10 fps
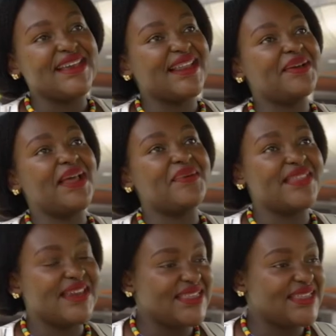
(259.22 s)
think, like
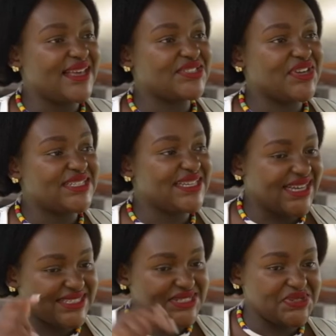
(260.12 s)
with anything, trying to
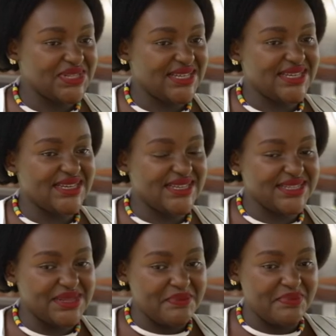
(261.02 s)
get into the
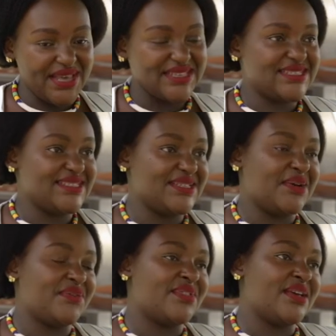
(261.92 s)
the base
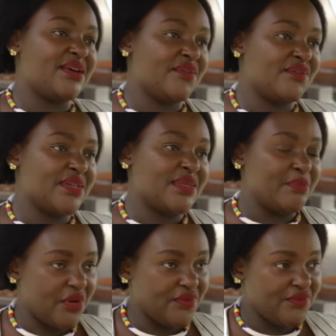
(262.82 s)
of the of the, the
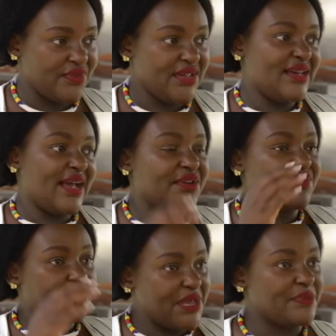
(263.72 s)
of kind
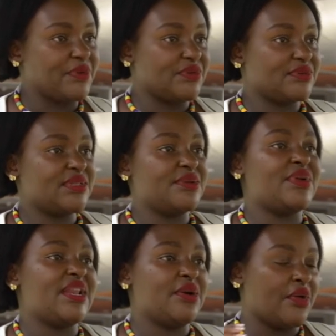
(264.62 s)
of the people, they're
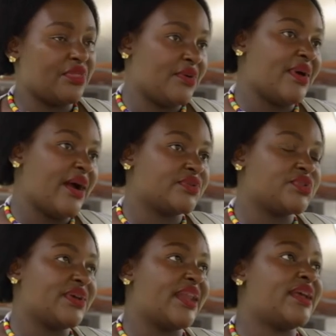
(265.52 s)
really on the ground.
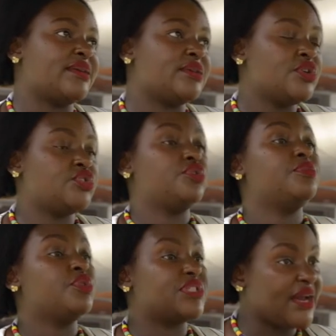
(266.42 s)
So getting to
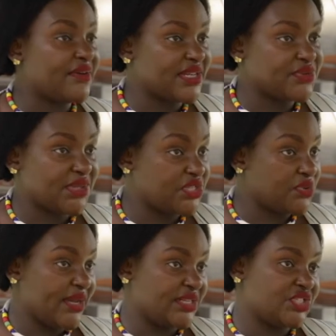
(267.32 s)
remote areas where there's
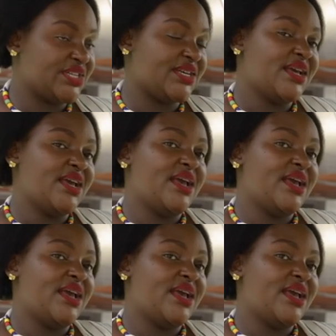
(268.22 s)
no energy